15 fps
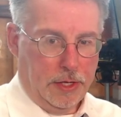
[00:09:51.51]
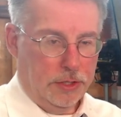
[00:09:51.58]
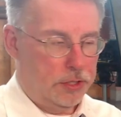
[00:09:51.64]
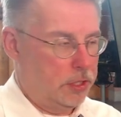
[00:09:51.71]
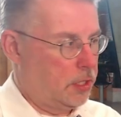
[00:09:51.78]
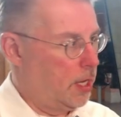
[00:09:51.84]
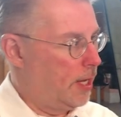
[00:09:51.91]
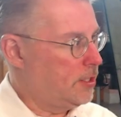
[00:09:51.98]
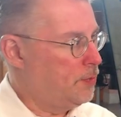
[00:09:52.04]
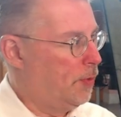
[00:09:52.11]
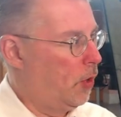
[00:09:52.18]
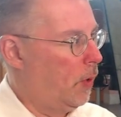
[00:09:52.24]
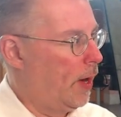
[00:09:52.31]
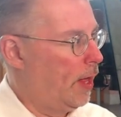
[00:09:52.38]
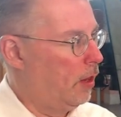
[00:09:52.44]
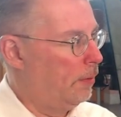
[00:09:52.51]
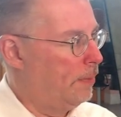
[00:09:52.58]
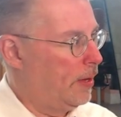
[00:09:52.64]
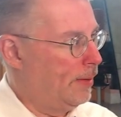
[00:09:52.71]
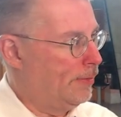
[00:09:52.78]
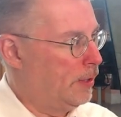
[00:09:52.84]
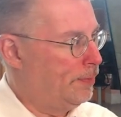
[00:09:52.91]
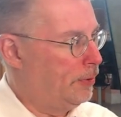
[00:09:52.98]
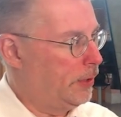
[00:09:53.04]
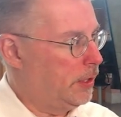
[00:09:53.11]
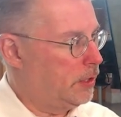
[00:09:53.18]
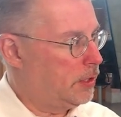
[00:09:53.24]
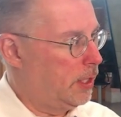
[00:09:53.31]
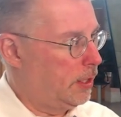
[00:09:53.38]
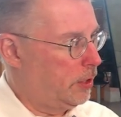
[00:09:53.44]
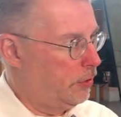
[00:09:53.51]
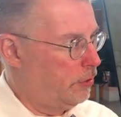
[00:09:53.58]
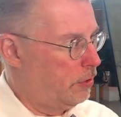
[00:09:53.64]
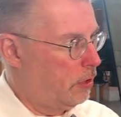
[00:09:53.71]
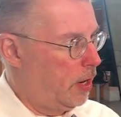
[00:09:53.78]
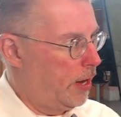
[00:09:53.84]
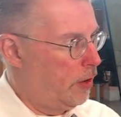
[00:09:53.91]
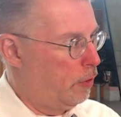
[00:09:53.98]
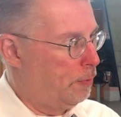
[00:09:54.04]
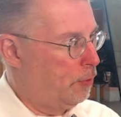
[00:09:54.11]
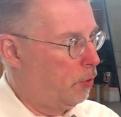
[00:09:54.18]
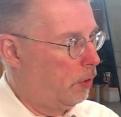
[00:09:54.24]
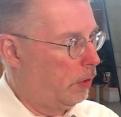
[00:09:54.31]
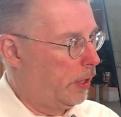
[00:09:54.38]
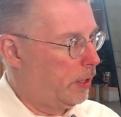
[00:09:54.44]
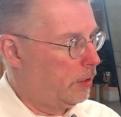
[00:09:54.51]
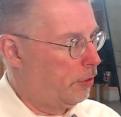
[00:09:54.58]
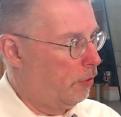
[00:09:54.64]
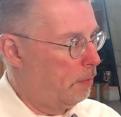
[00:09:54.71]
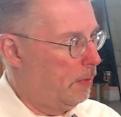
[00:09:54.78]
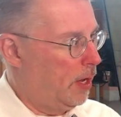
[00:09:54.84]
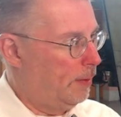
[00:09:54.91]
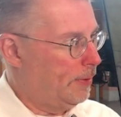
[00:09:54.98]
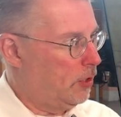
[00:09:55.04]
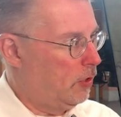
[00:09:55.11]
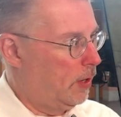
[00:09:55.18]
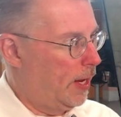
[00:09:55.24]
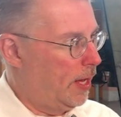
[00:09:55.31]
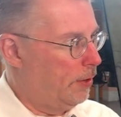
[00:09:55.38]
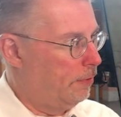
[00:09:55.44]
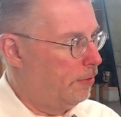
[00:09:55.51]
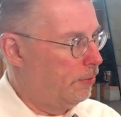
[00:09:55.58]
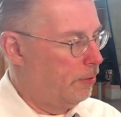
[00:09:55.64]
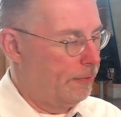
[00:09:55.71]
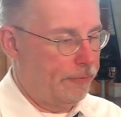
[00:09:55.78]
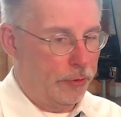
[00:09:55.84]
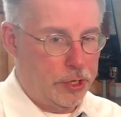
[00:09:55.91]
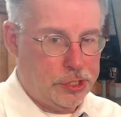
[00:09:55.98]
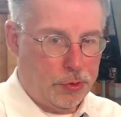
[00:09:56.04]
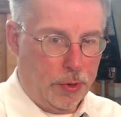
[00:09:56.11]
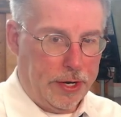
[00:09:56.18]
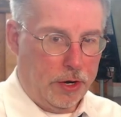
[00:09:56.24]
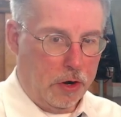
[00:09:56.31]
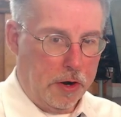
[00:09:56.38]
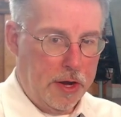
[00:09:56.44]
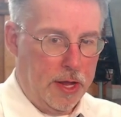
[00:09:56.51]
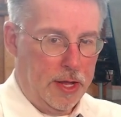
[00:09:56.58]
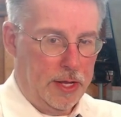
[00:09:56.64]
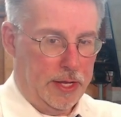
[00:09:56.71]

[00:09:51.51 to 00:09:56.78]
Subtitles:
Scottsboro, Alabama, please take your airport thermometer out of the refrigerator,